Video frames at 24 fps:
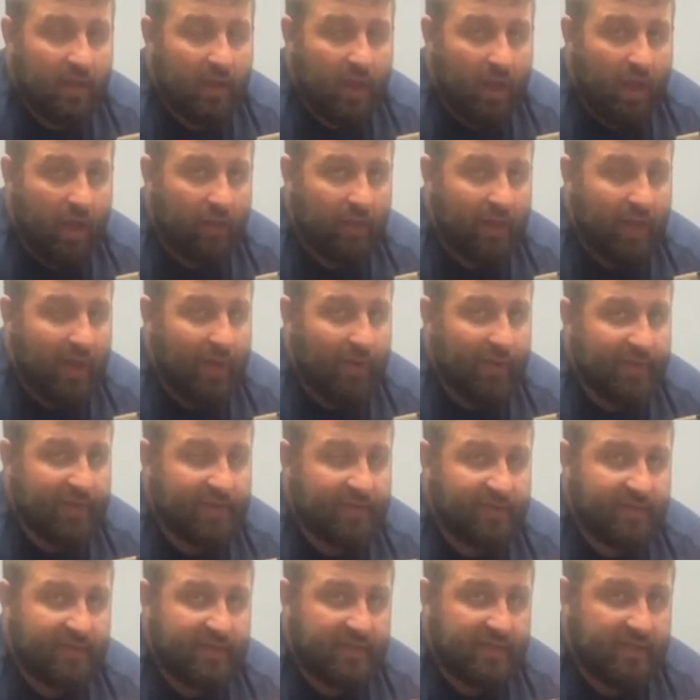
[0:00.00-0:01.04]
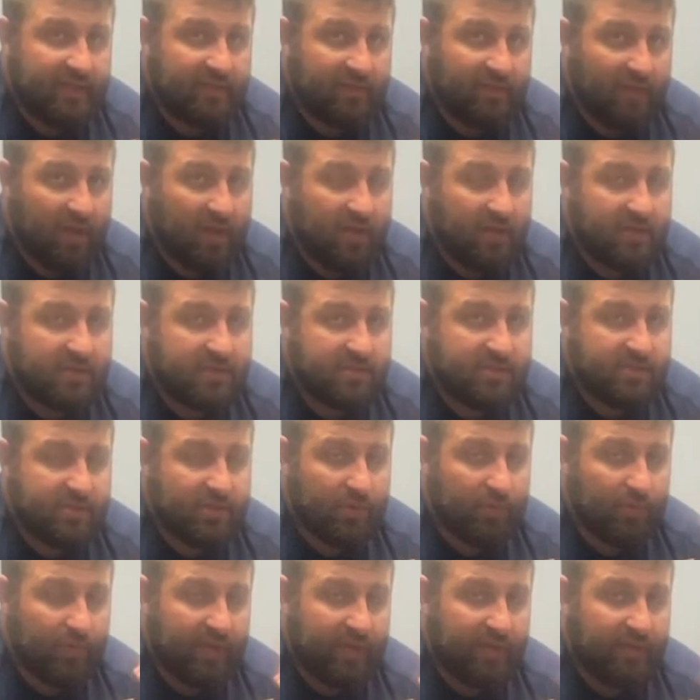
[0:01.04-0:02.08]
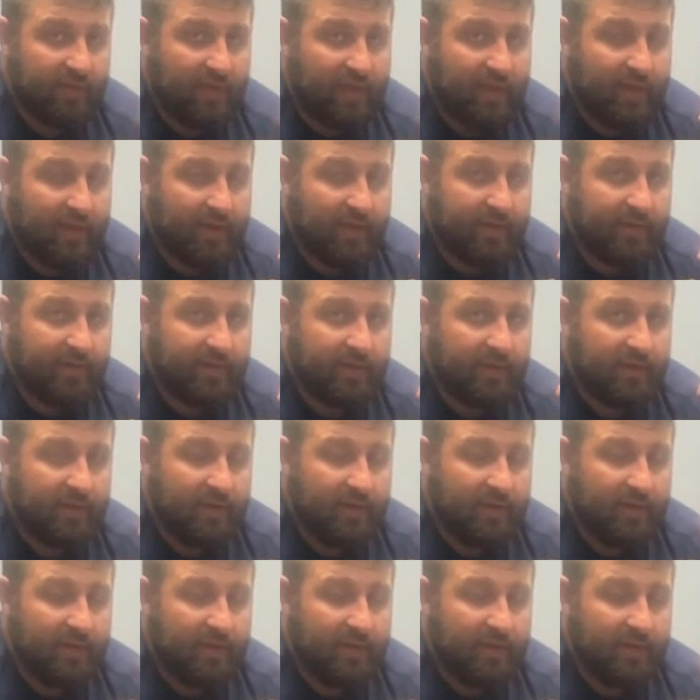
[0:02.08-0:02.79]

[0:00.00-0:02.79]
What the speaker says: allowing the lugs to realign